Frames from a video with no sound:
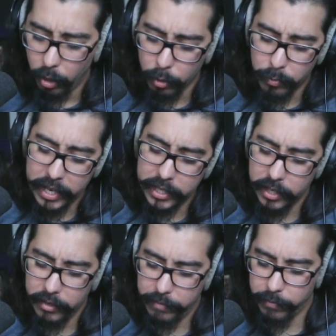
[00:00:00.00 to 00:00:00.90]
The whole
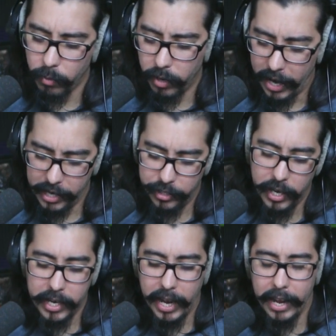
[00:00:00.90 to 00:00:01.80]
reason for
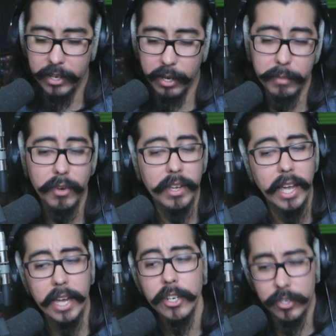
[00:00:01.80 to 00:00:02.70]
hashtag ad
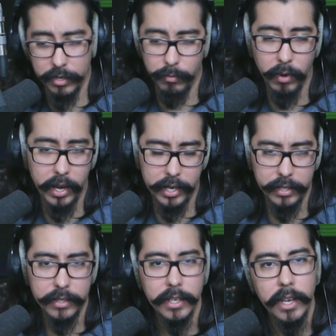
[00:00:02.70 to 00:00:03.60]
communication
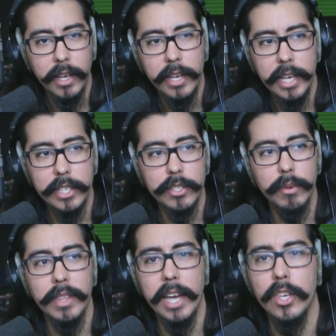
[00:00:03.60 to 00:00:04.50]
wise is
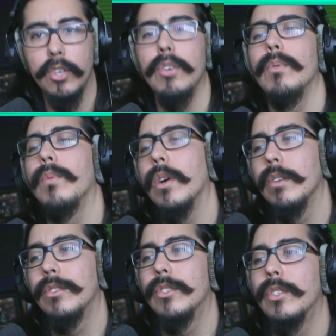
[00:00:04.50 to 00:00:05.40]
so that
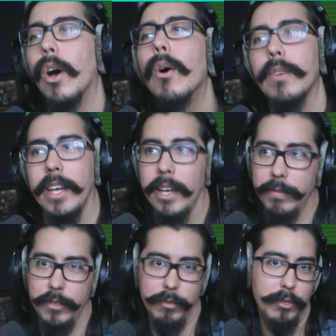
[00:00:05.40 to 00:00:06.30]
you don't
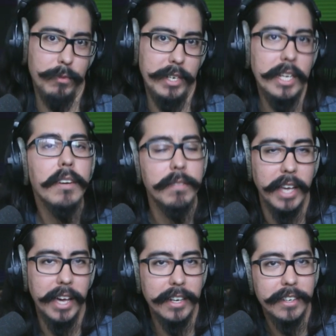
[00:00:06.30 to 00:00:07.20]
have to do any of
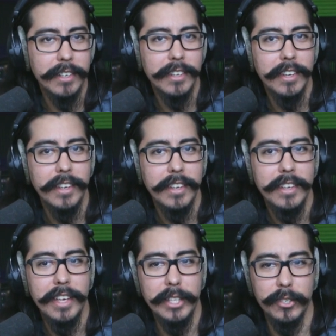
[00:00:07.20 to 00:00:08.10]
that.
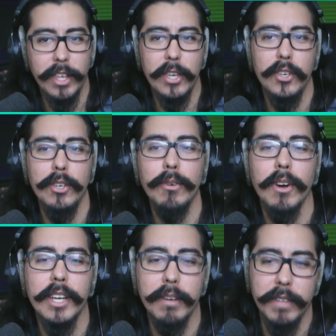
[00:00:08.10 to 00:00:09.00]
It's so that
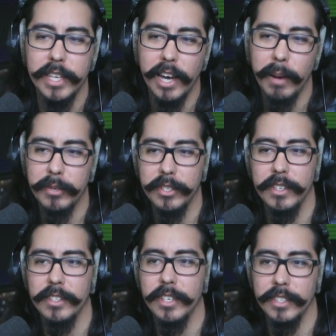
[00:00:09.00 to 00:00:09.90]
you are given the
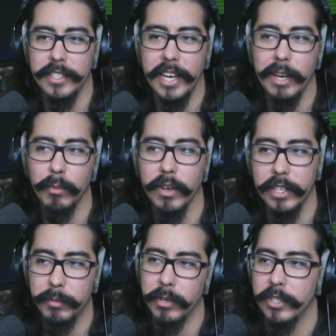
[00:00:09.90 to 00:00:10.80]
option to say,
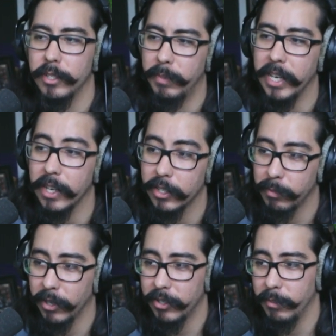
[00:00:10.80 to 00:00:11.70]
well, this person's being
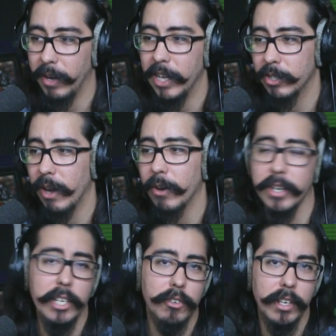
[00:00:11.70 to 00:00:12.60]
sponsored by it, so how
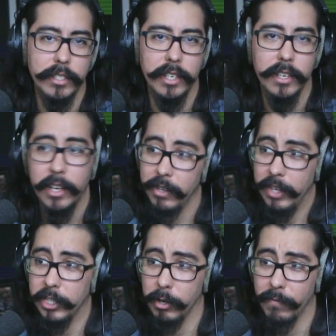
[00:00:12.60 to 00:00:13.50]
can I trust it?
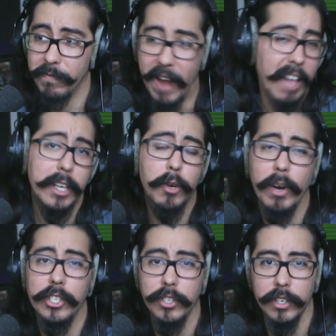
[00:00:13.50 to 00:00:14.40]
That is a valid
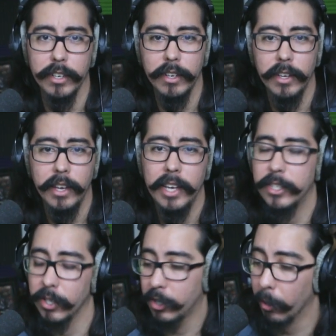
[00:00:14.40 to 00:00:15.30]
question.
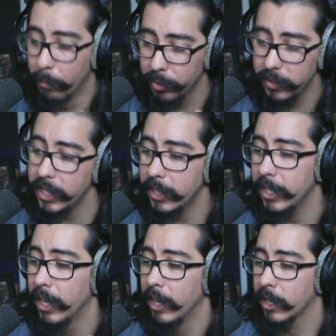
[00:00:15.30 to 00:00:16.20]
It's the
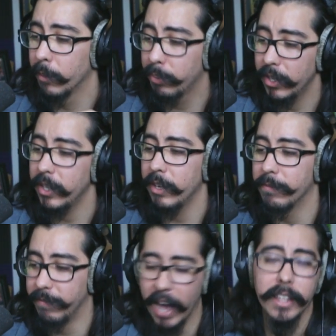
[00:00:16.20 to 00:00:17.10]
completely
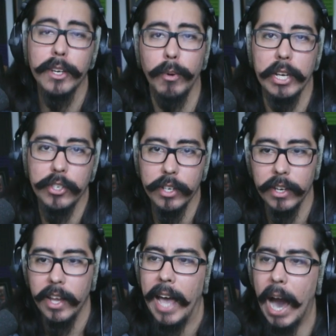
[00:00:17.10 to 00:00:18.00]
valid
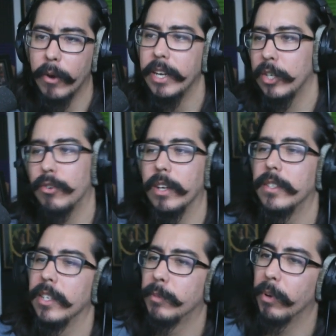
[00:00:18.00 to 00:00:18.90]
question. How can I
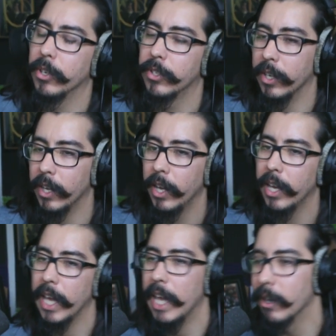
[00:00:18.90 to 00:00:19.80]
trust this person
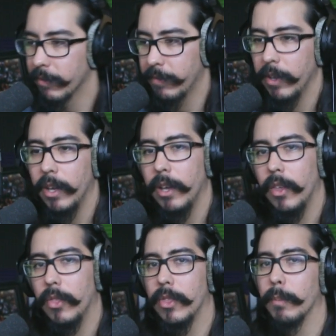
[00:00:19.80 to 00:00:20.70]
if
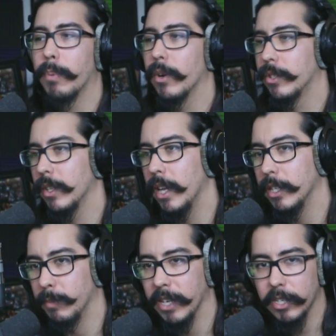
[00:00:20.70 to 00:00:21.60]
the person
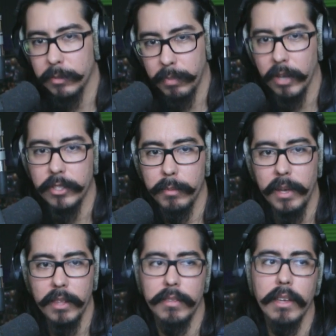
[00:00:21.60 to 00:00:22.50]
is being sponsored
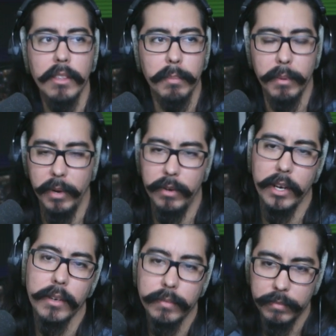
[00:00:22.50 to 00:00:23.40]
by the thing they're
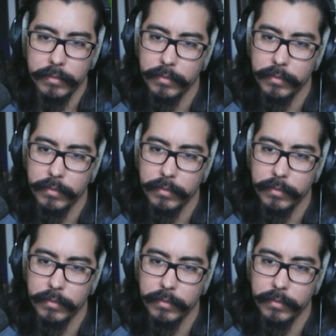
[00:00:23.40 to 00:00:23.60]
promoting?